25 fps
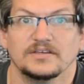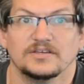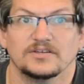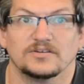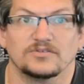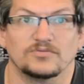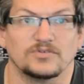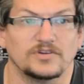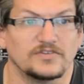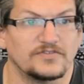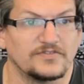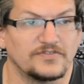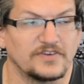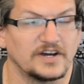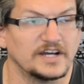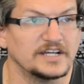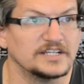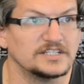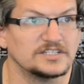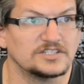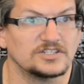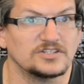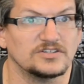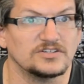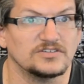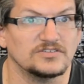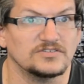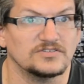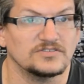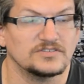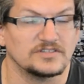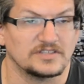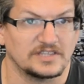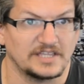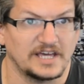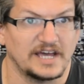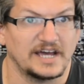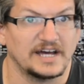we fine-tuned
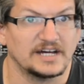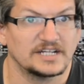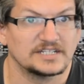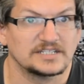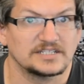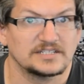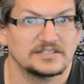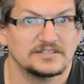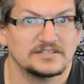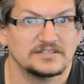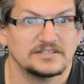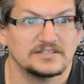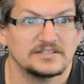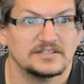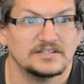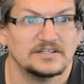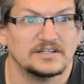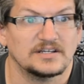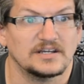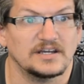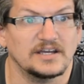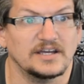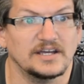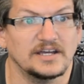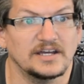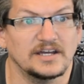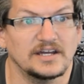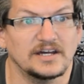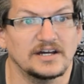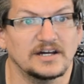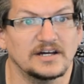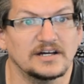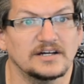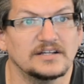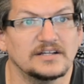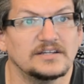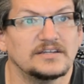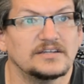that,
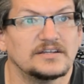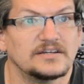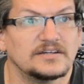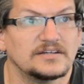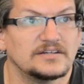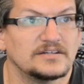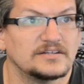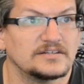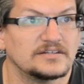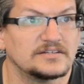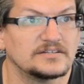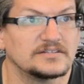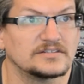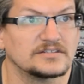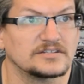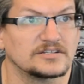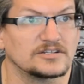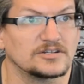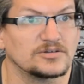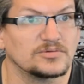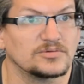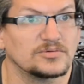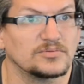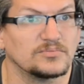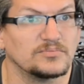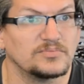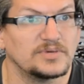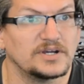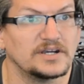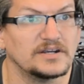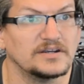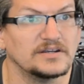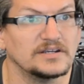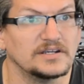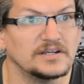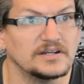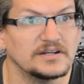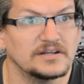and you
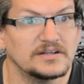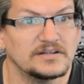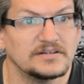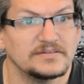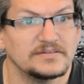compare here.